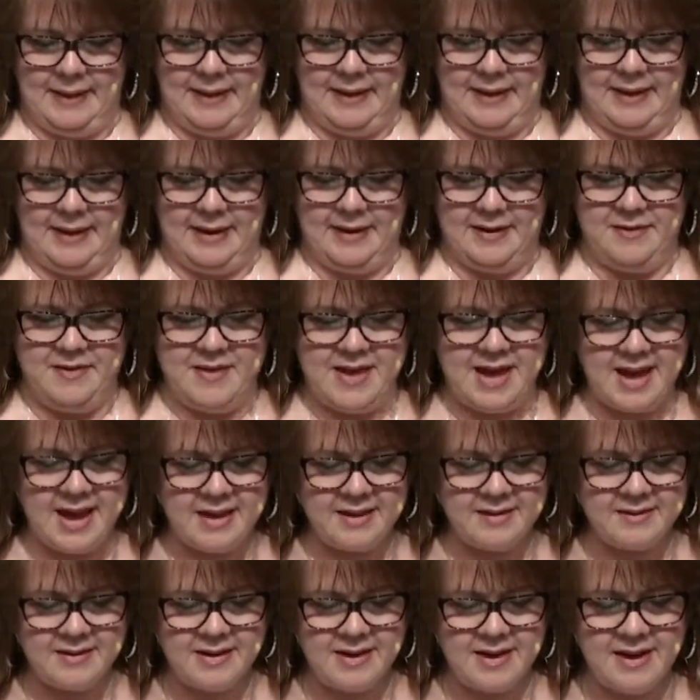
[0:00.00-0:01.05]
and
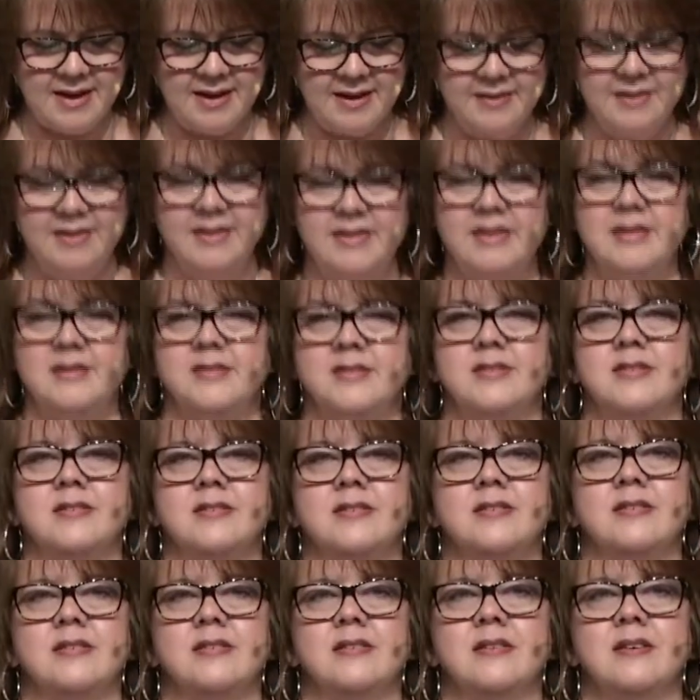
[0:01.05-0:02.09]
then this is
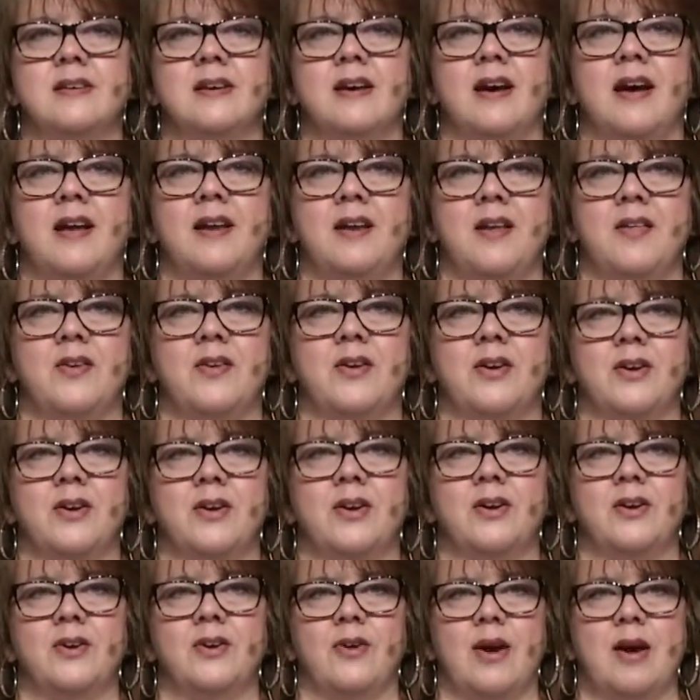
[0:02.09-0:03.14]
another
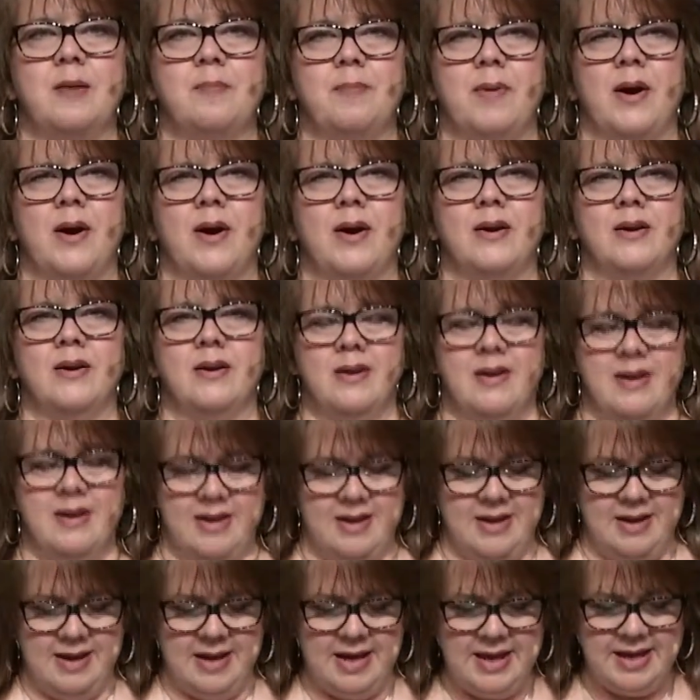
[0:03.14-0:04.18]
great part.
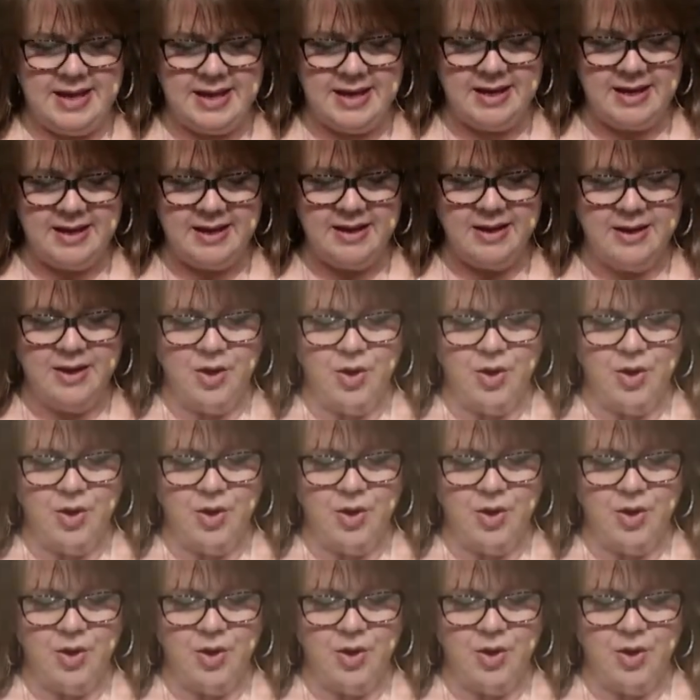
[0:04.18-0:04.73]
He